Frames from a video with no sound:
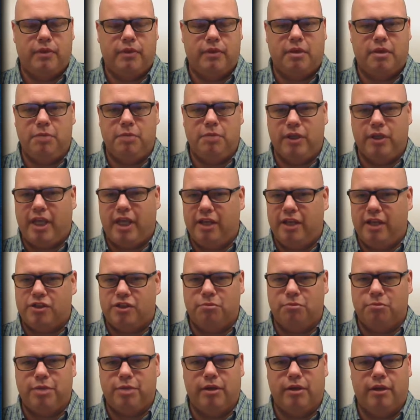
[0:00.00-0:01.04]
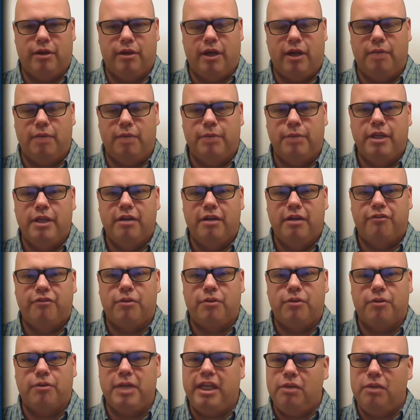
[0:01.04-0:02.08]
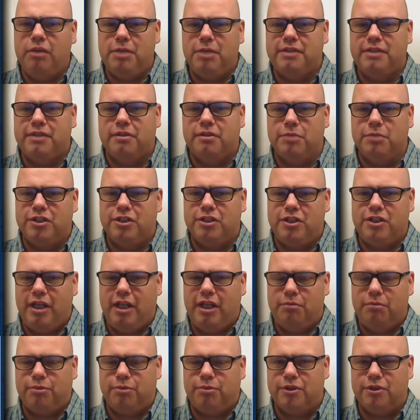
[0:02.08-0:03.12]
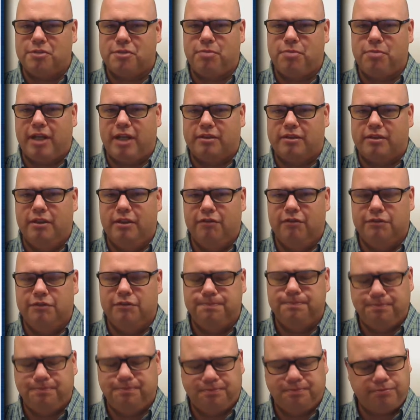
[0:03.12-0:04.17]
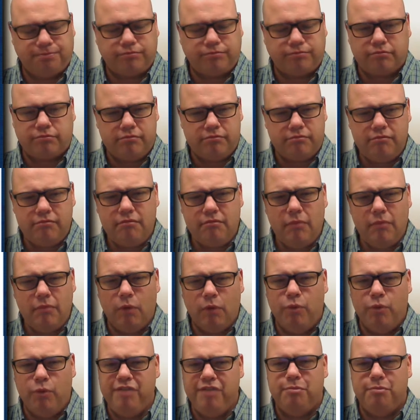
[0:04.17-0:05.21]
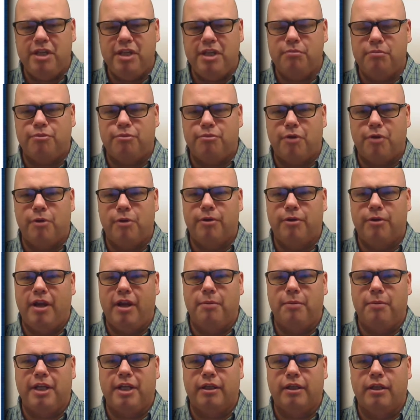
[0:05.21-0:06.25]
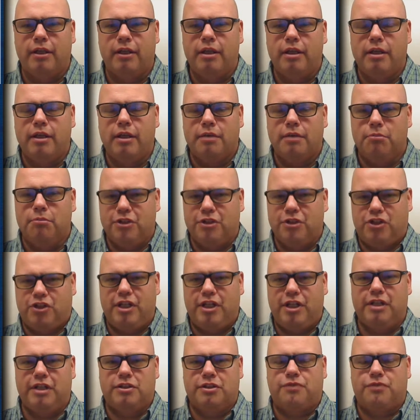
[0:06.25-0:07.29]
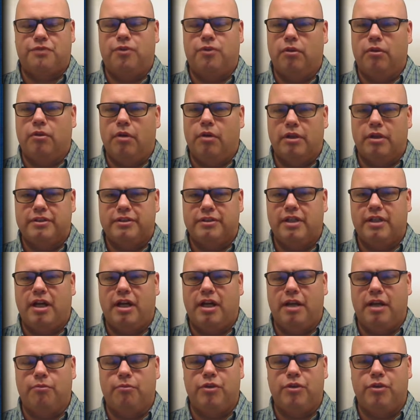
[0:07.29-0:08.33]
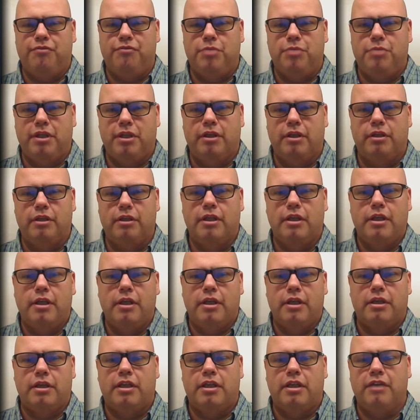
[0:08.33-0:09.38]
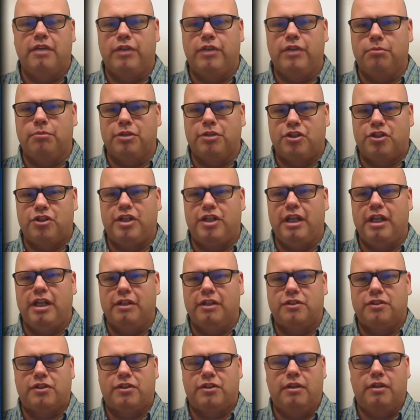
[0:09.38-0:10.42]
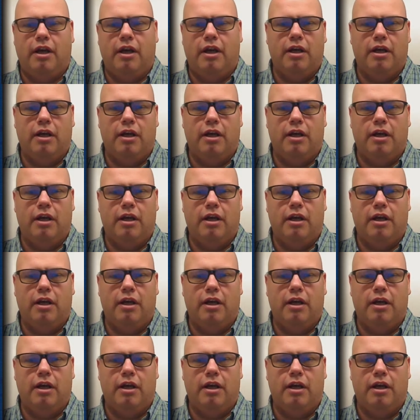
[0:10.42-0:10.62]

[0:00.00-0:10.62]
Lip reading: communication paradigm. From a human-to-machine perspective, we've been programming machines for a long time. We've been giving machines